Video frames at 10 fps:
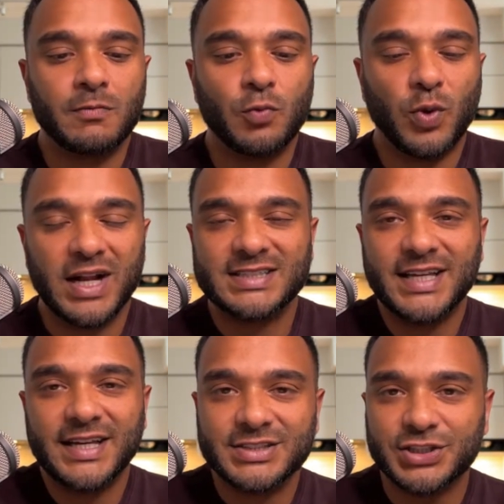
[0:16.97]
When I
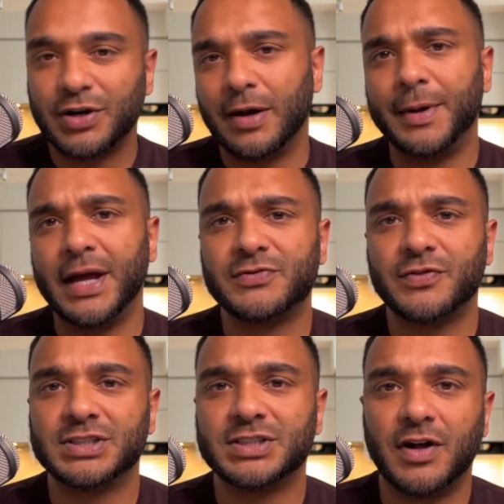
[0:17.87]
say Instagram page,
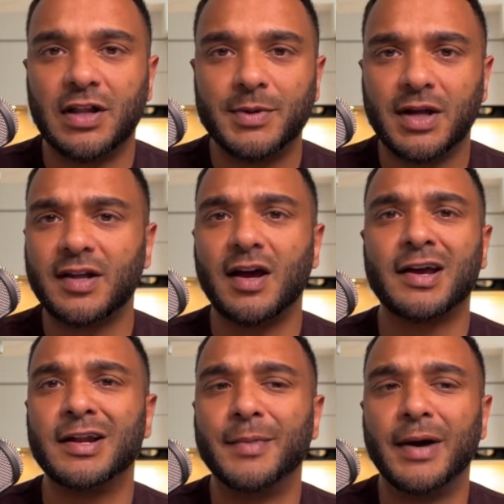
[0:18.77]
first of all, I'm not
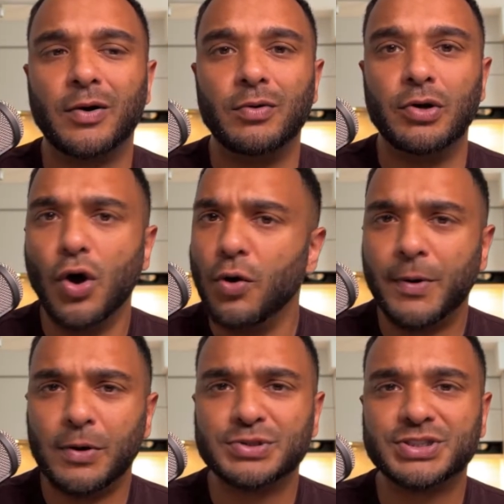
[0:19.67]
talking about no
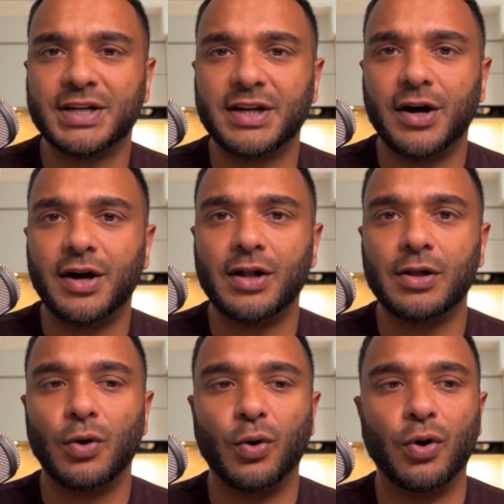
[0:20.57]
posts at
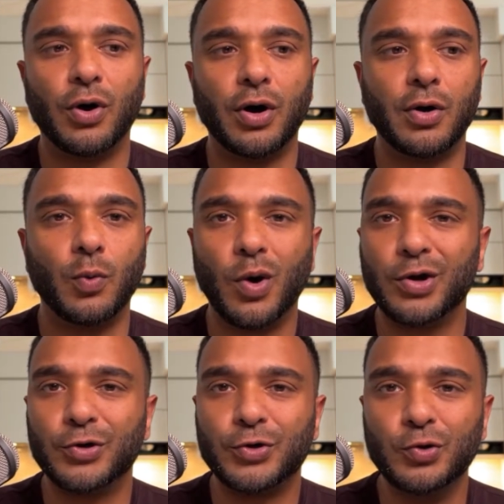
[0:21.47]
all or one
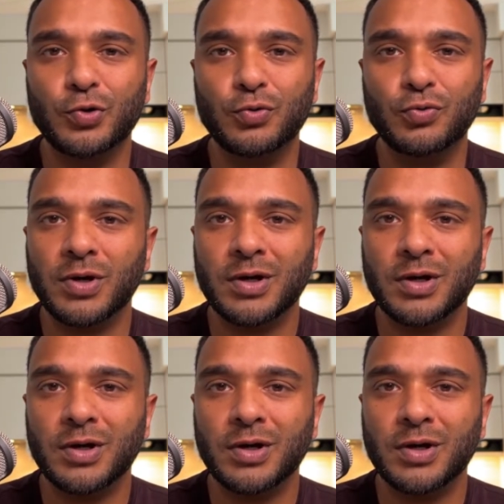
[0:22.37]
or two